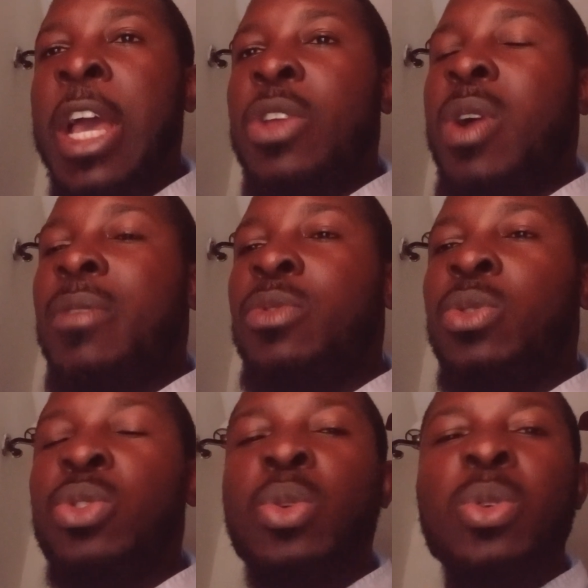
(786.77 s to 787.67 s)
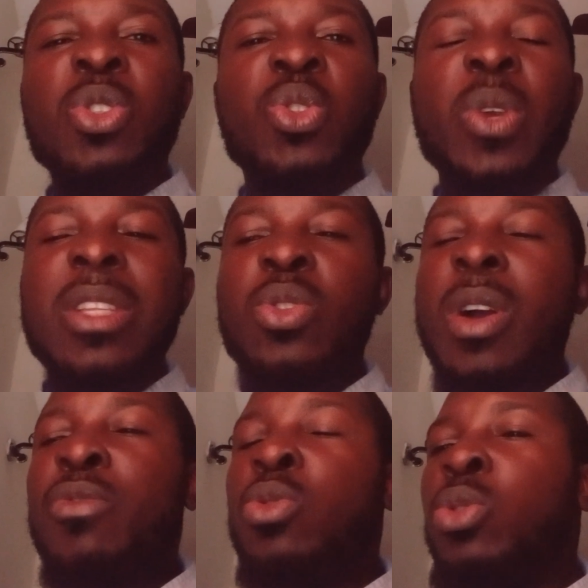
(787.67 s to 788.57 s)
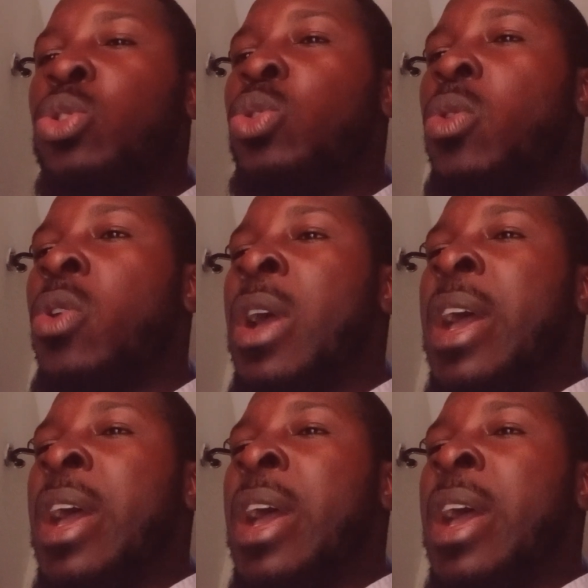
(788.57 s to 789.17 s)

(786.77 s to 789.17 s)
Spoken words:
have used your strength, you have used your